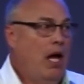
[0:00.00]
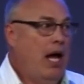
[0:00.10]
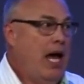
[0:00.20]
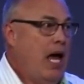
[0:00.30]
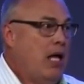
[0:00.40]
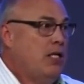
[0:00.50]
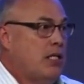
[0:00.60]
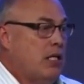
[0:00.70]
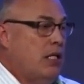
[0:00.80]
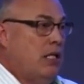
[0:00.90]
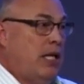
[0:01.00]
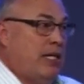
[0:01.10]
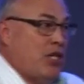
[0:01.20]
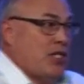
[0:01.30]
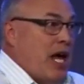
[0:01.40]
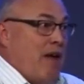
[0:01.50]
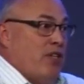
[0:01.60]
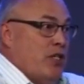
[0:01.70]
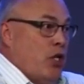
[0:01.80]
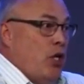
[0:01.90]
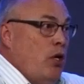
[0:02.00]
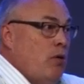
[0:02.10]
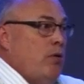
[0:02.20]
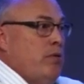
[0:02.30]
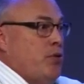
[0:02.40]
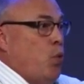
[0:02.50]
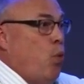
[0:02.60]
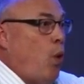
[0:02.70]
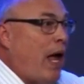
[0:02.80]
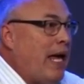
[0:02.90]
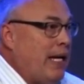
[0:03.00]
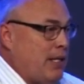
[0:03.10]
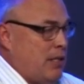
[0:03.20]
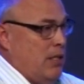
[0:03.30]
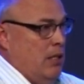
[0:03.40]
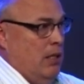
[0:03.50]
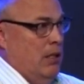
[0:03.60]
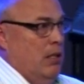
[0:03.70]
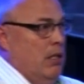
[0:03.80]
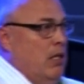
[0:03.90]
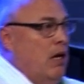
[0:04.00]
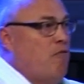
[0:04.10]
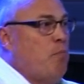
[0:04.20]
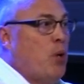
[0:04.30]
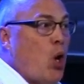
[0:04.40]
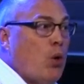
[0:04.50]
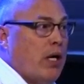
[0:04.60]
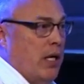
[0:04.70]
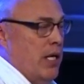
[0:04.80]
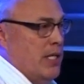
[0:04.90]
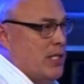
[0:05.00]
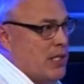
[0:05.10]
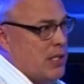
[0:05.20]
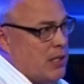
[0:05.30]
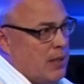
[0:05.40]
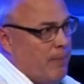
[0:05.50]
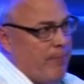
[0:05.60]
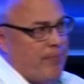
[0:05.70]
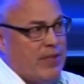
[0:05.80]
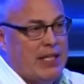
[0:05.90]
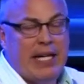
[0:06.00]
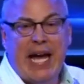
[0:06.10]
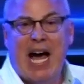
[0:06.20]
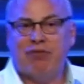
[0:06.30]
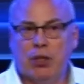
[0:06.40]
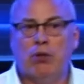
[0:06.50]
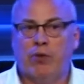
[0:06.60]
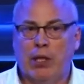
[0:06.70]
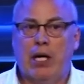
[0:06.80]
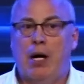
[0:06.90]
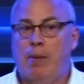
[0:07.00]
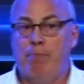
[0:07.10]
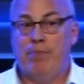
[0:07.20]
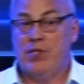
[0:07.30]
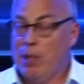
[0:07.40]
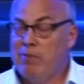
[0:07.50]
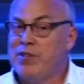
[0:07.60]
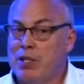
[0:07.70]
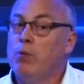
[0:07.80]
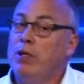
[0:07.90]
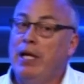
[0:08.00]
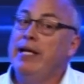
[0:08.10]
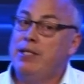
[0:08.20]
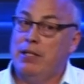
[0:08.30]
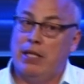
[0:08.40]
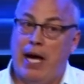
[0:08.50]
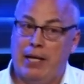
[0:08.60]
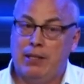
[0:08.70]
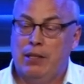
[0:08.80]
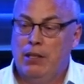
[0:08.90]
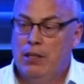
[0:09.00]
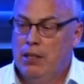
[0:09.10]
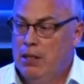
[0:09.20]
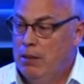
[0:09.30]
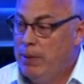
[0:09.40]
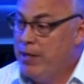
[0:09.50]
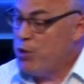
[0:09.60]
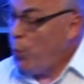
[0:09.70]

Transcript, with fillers: And they just have this huge weight of brokenness that they have to overcome. Some of us can relate to that because